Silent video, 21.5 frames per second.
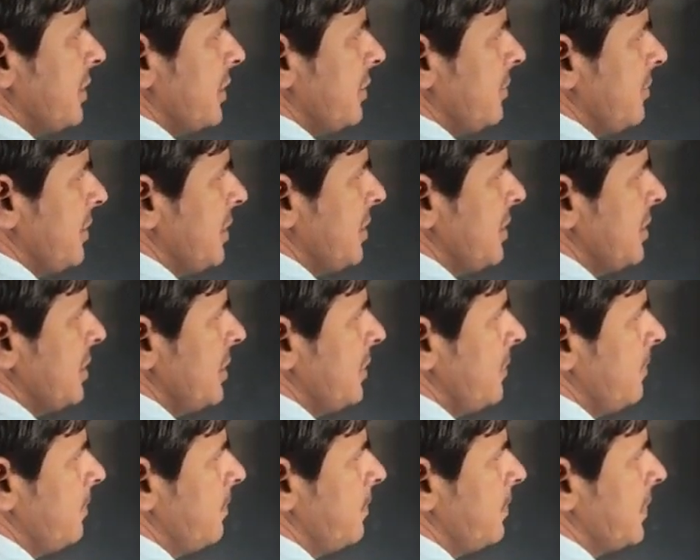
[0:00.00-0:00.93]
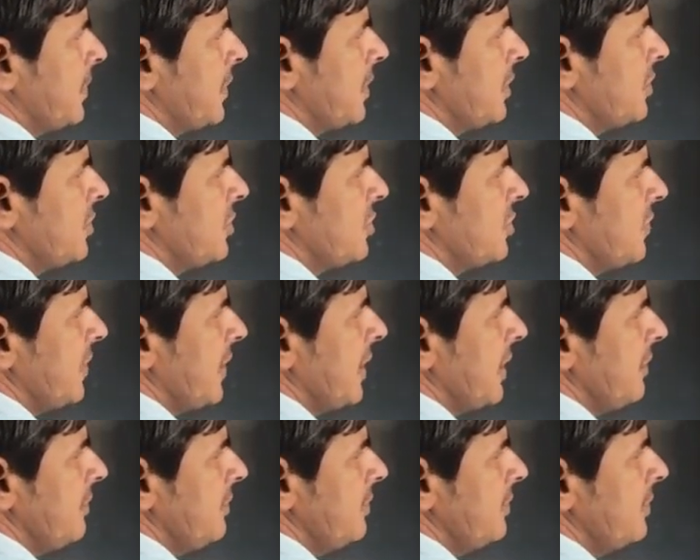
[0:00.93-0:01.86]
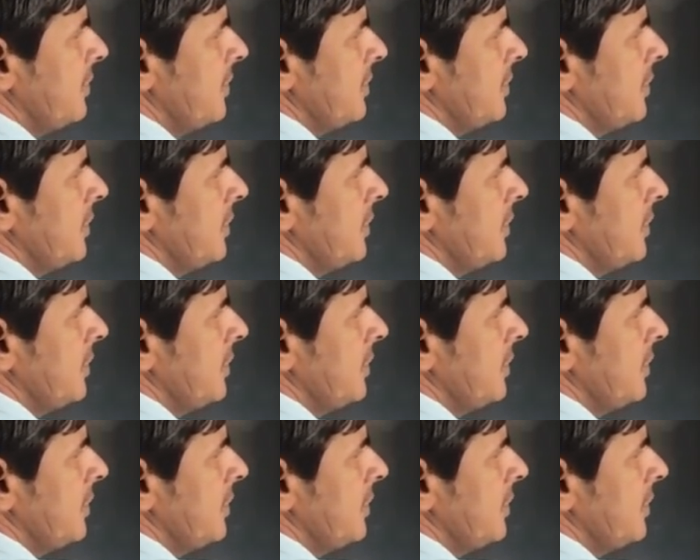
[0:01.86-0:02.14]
term is 12,